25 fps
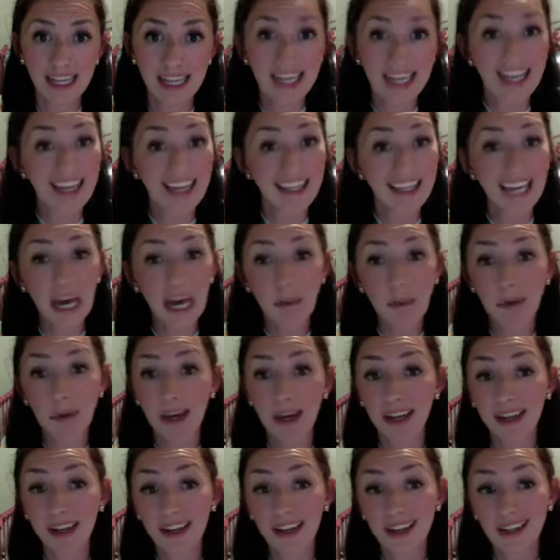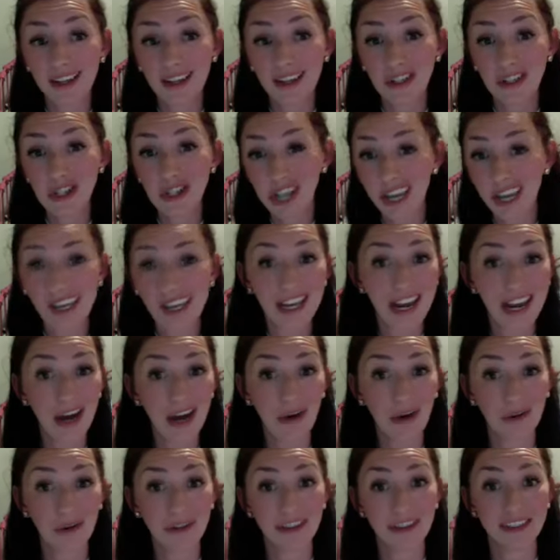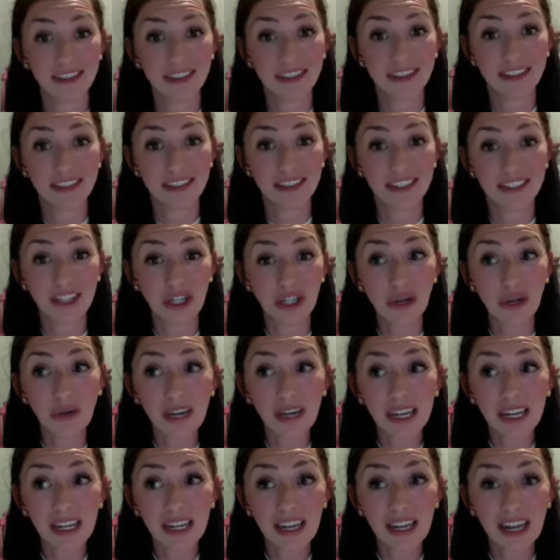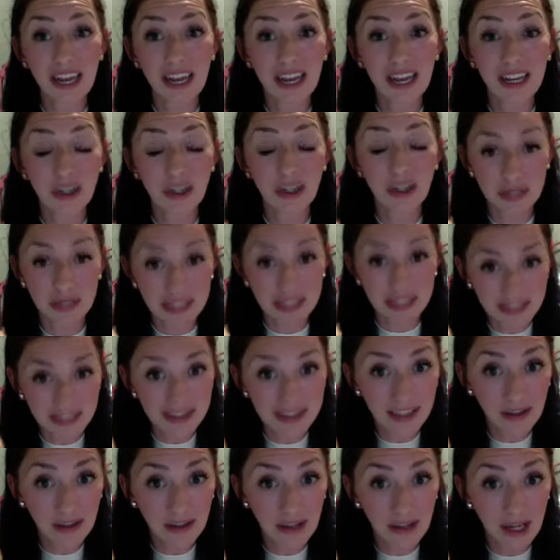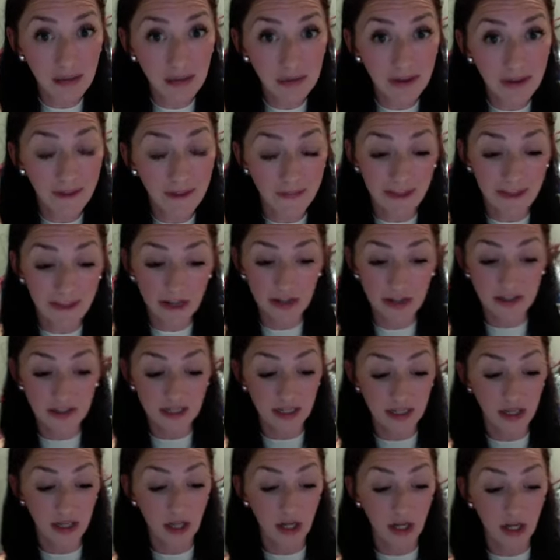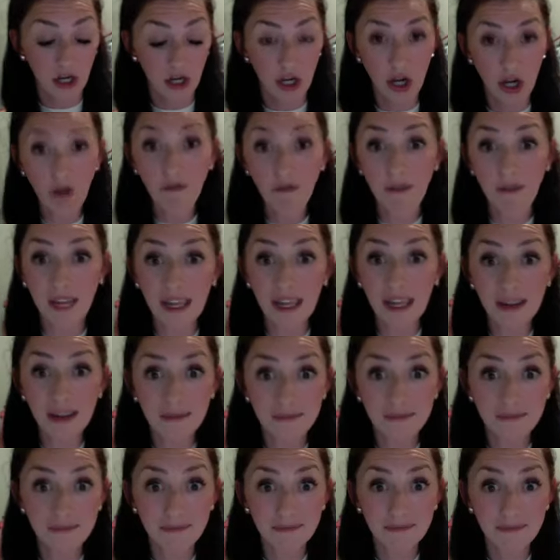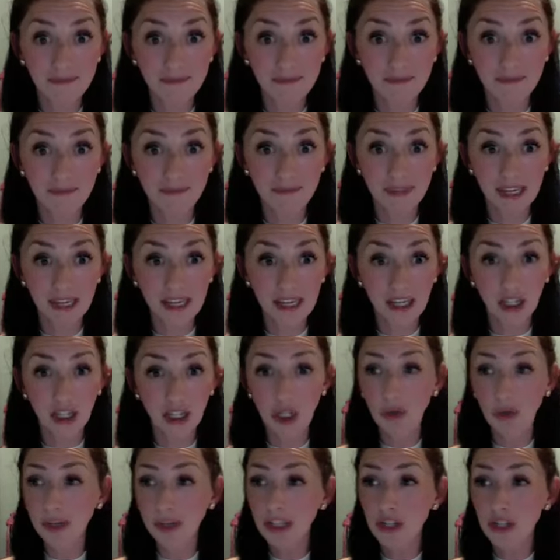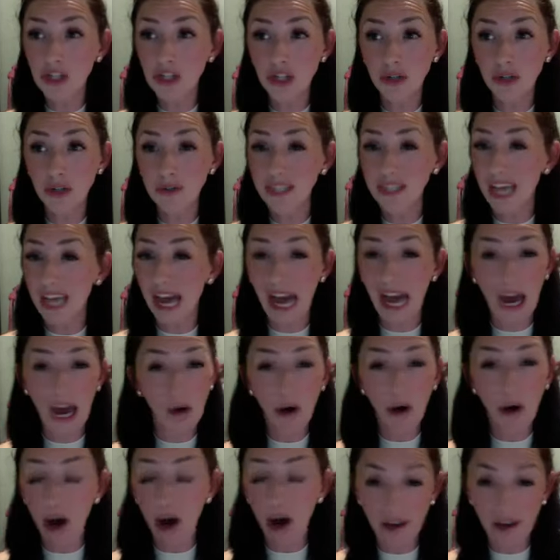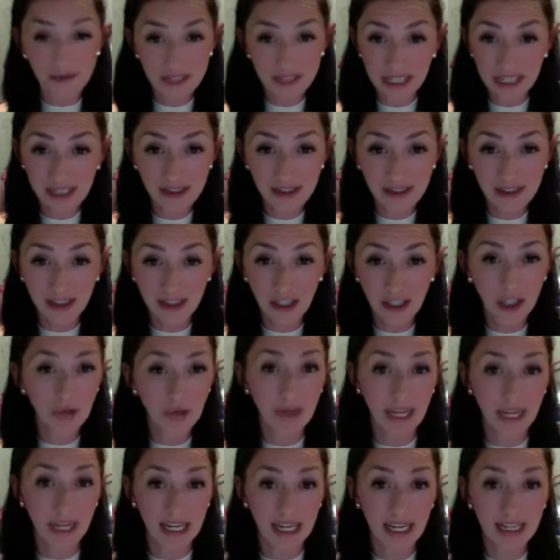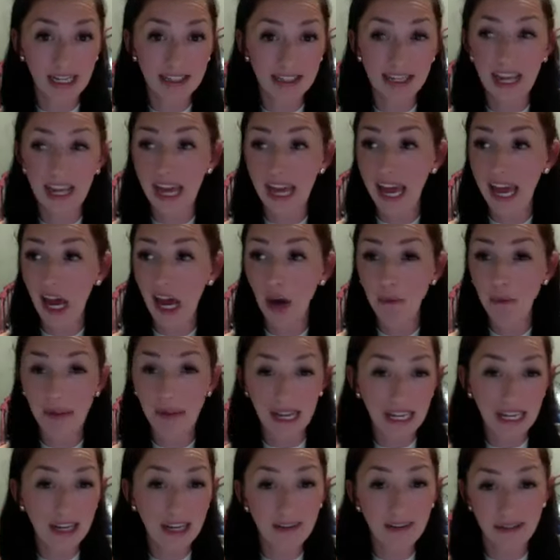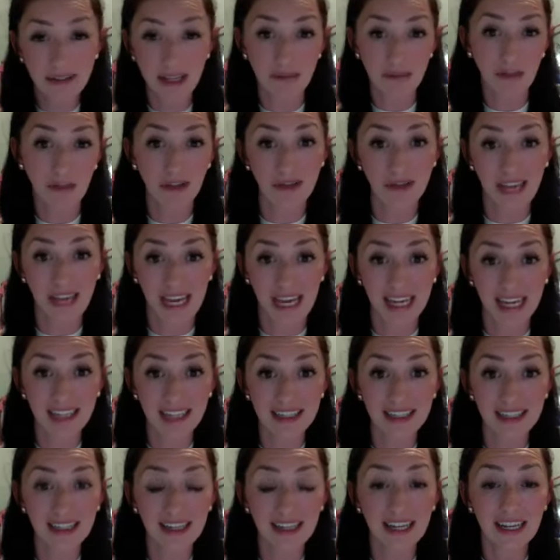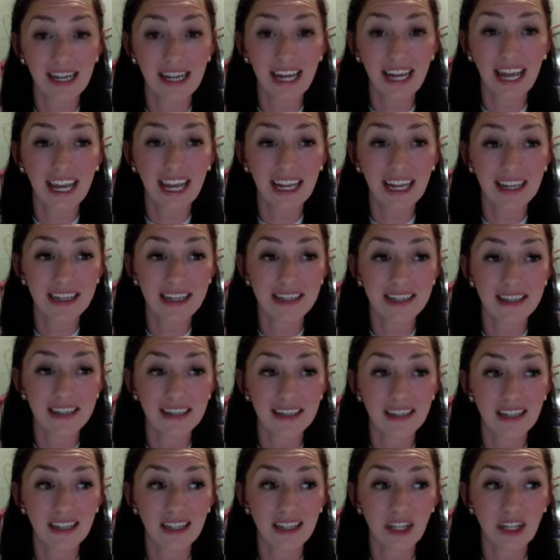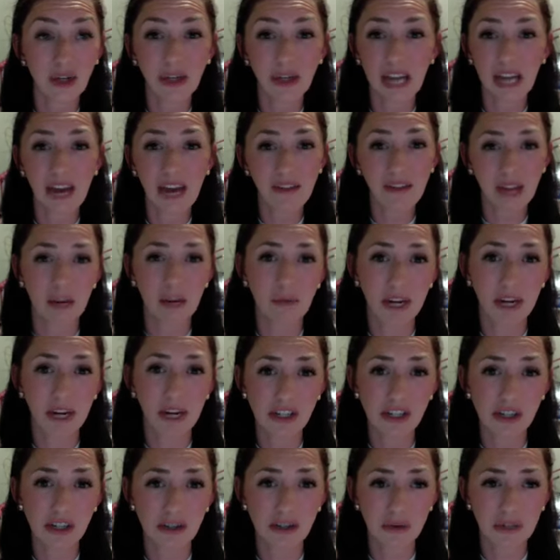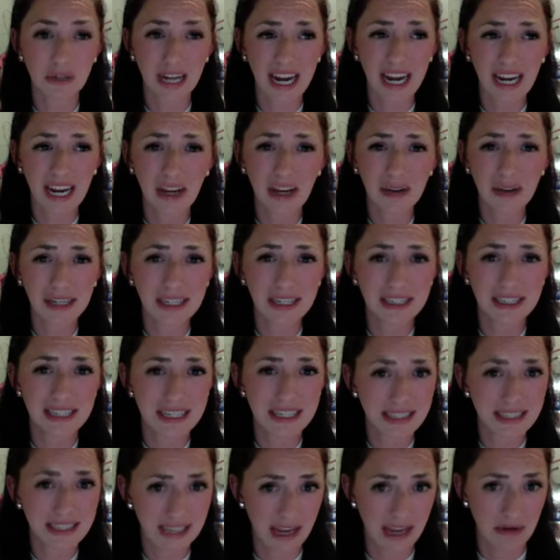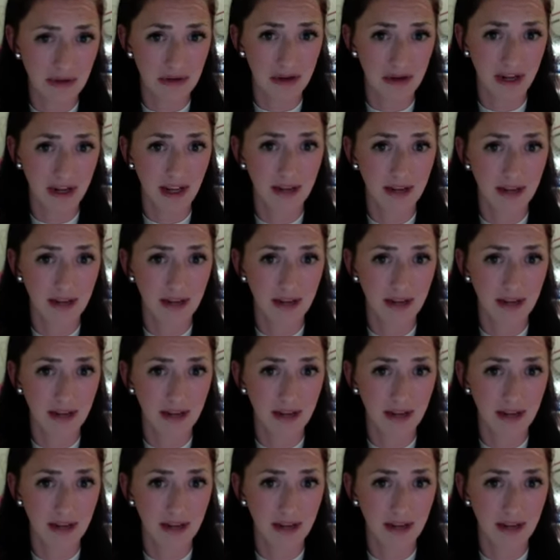Yeah, but check it out. You can join Scentsy Club. There's no fee. You can choose how often you get it, how many of them you get, and you can have it come right to your door and you get a discount on it.